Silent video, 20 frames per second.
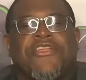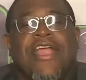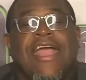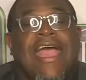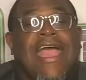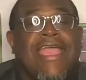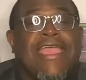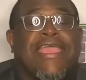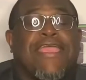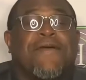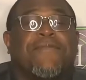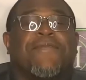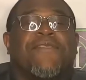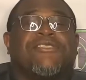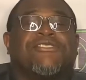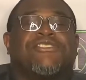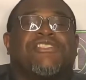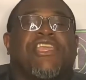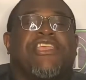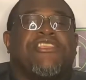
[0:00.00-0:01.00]
I am the
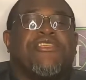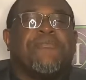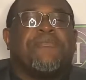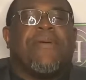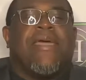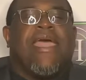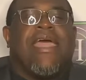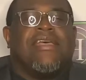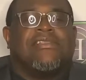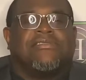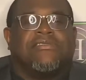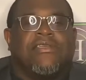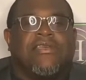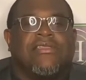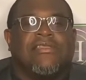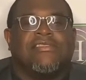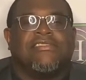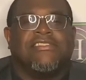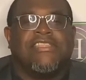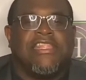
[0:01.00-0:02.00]
senior pastor
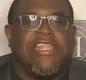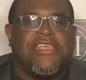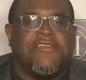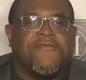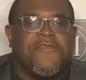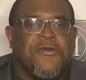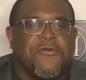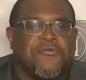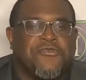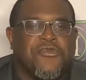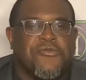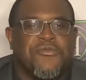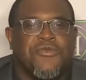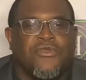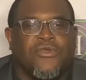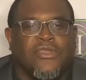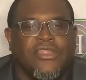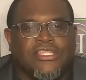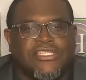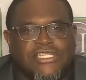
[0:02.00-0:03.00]
of the City of Hope
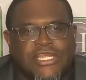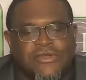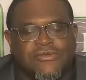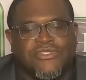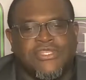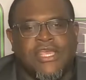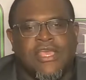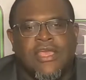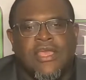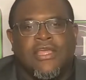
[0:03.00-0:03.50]
Community Church,